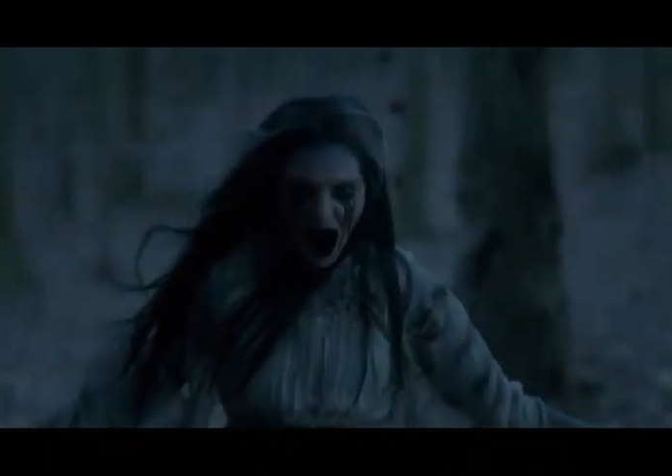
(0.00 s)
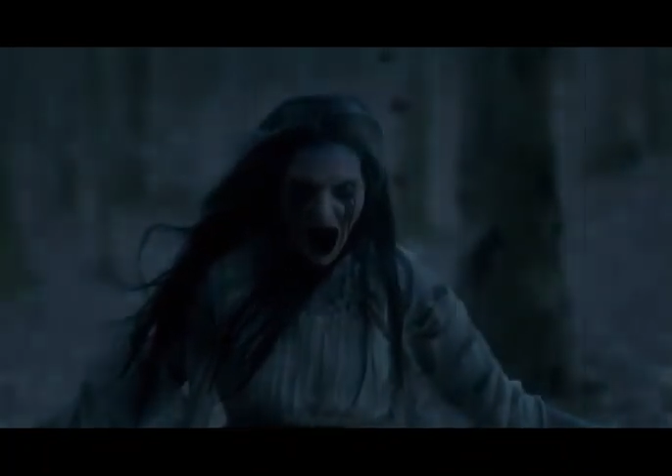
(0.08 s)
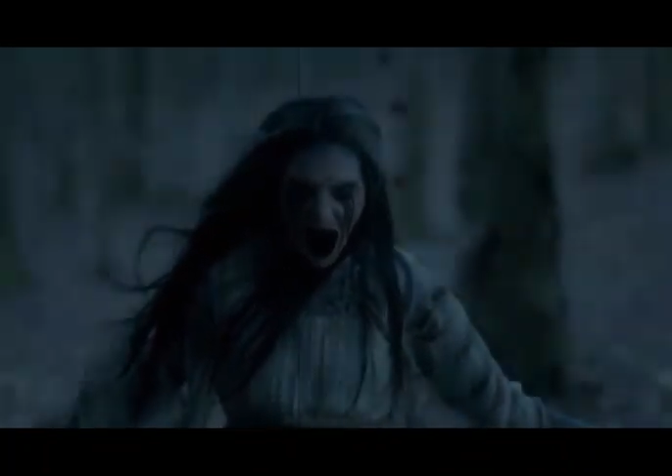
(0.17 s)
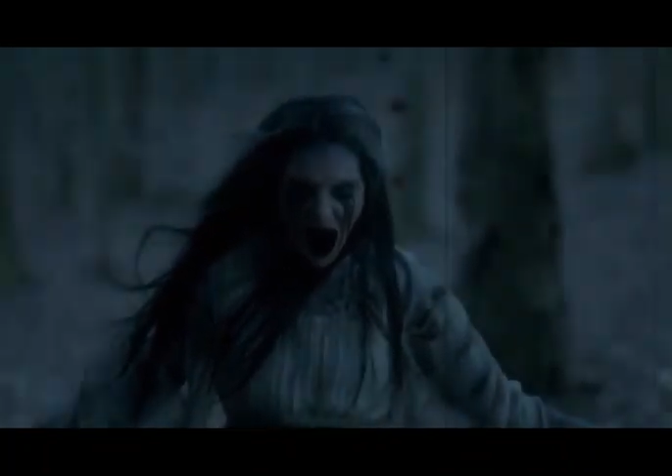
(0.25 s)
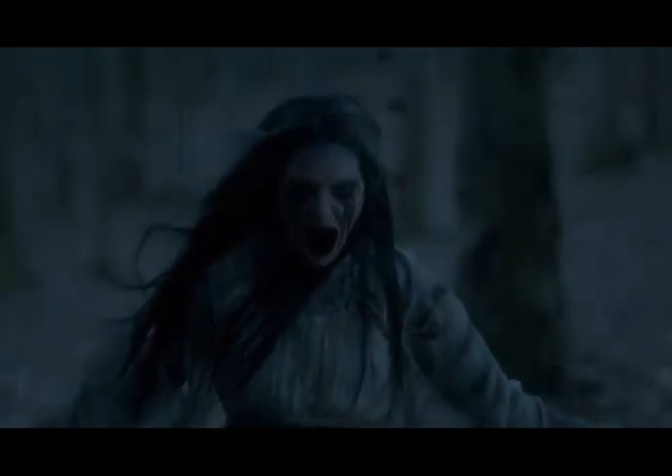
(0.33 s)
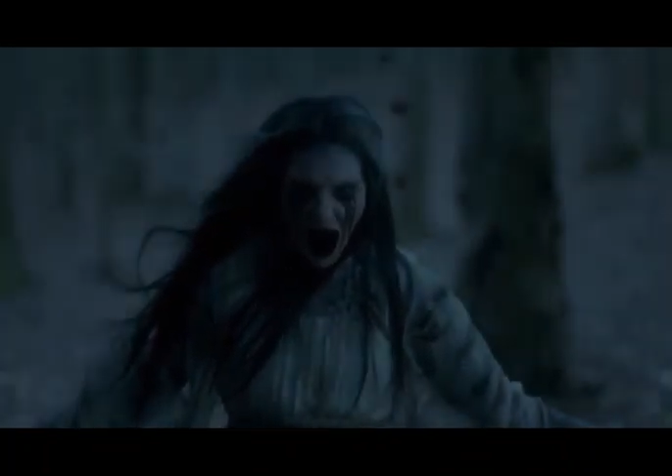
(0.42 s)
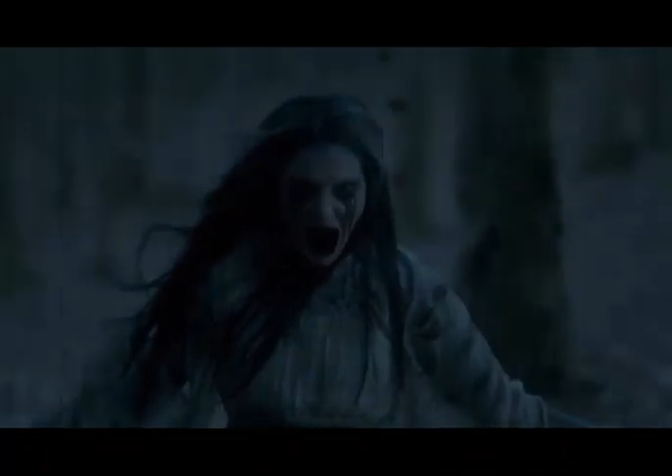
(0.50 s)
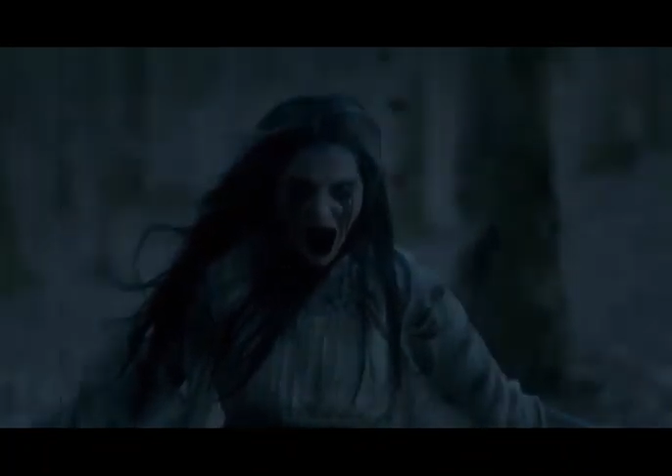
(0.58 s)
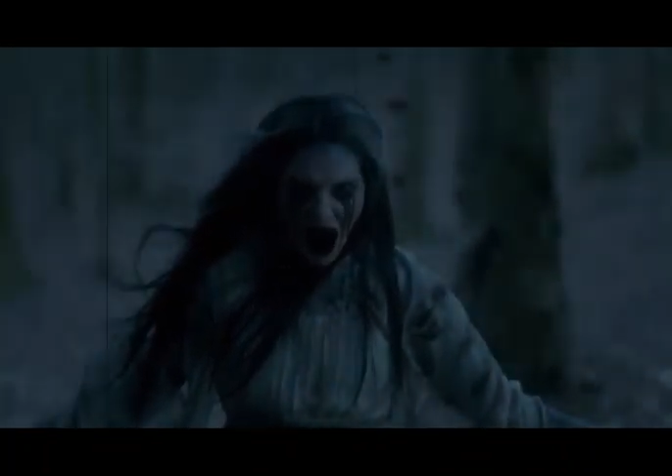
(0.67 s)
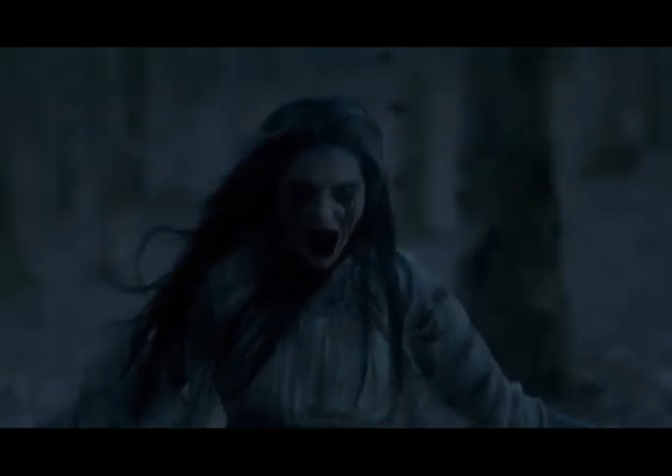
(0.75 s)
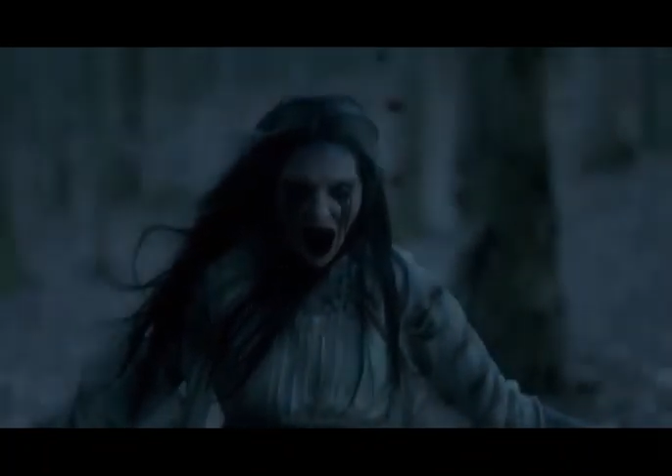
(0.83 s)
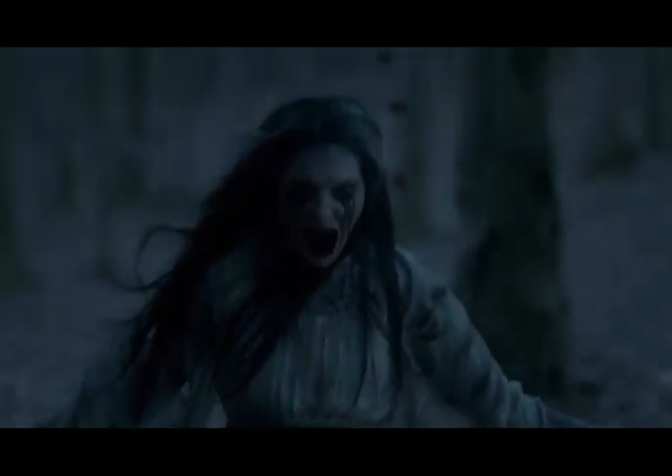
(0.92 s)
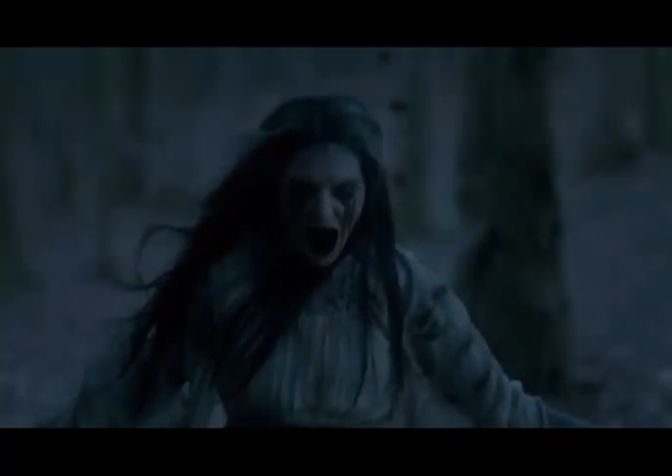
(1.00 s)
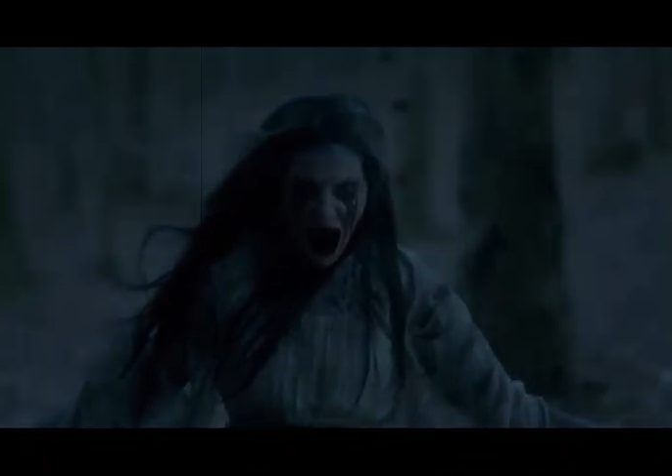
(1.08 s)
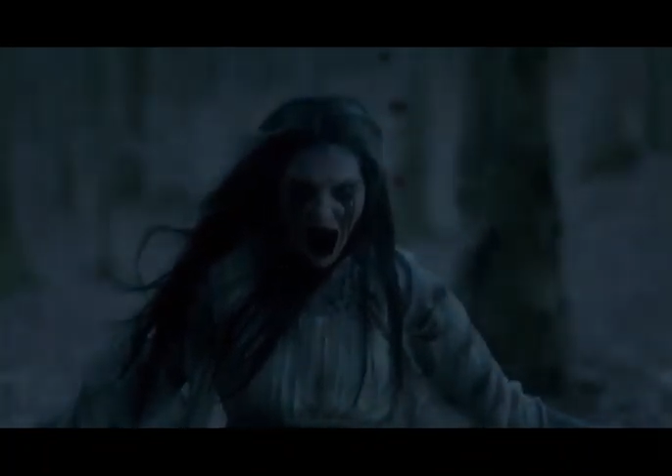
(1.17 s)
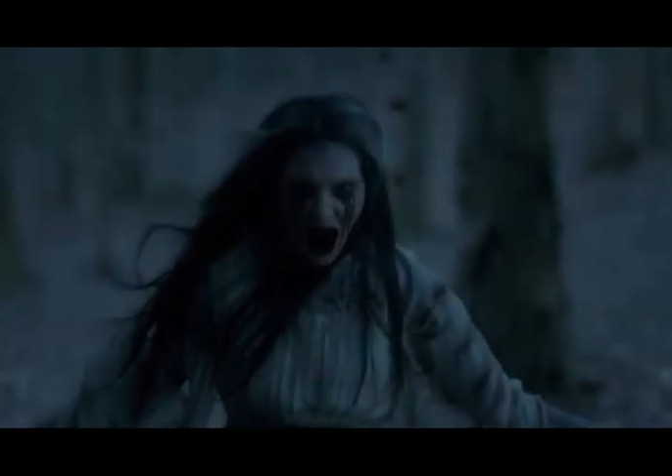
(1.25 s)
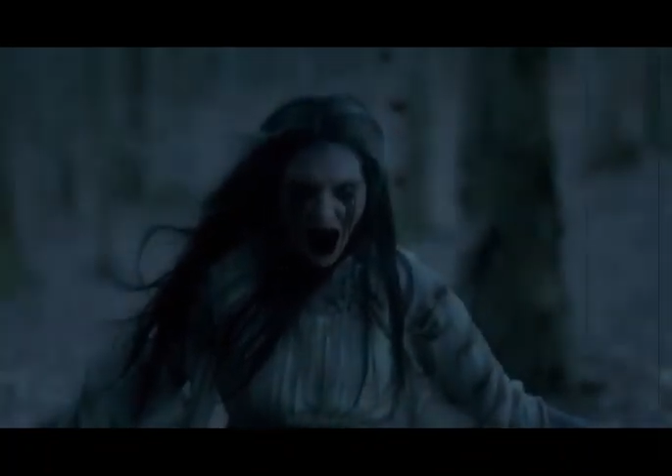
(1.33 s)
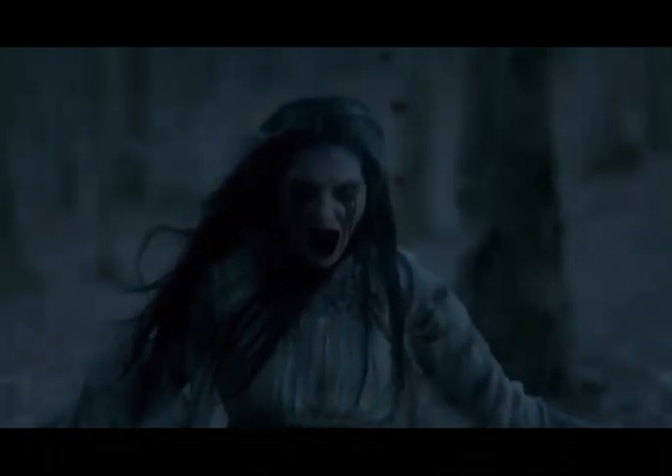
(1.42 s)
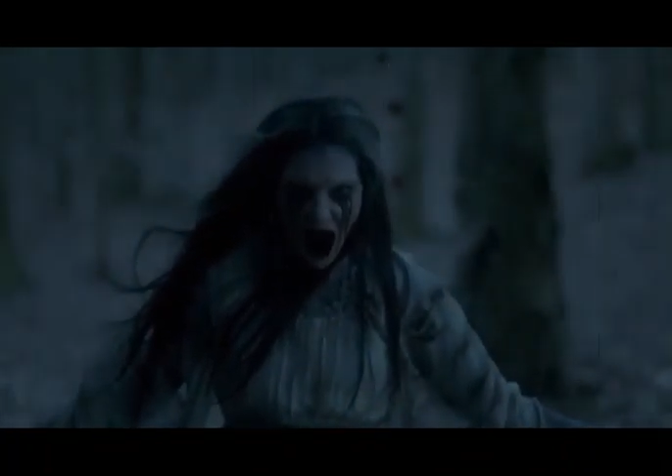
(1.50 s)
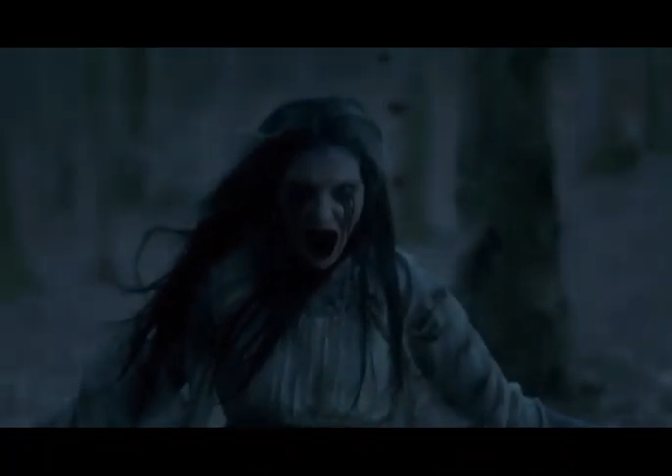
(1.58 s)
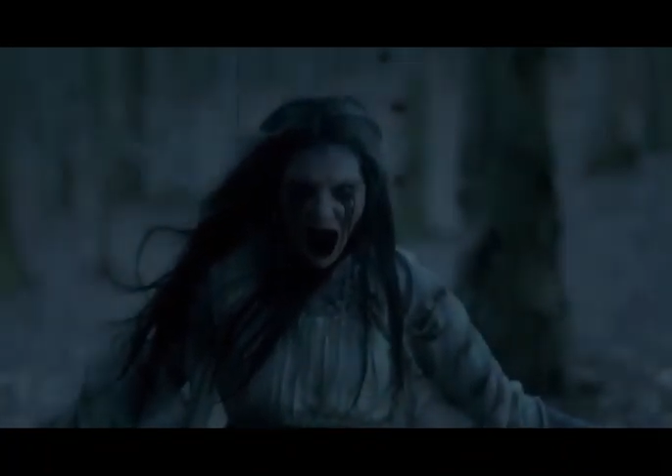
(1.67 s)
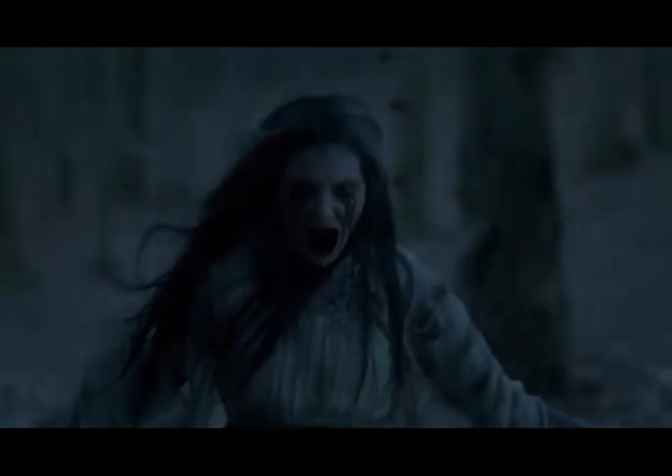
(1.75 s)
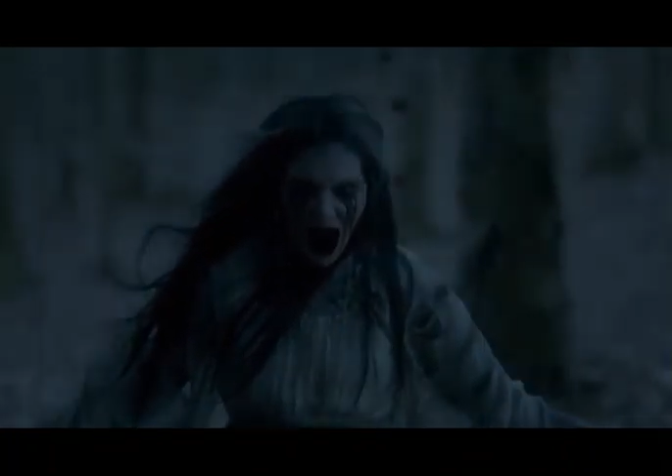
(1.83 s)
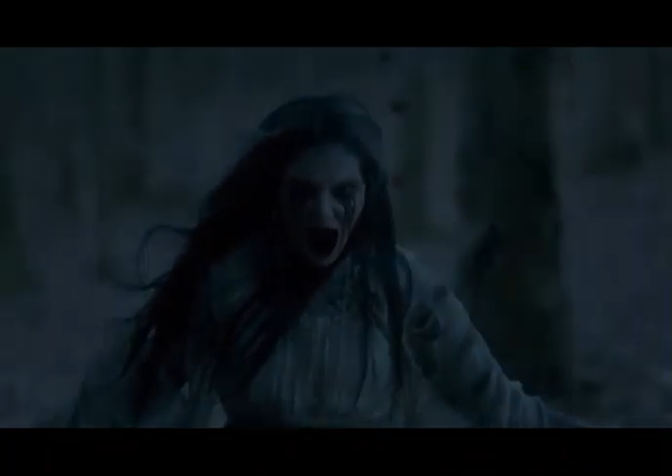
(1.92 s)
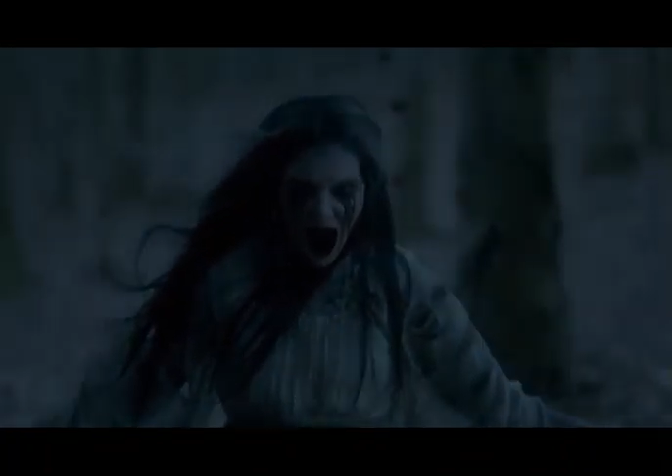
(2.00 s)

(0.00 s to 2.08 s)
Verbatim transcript: doom, and her cries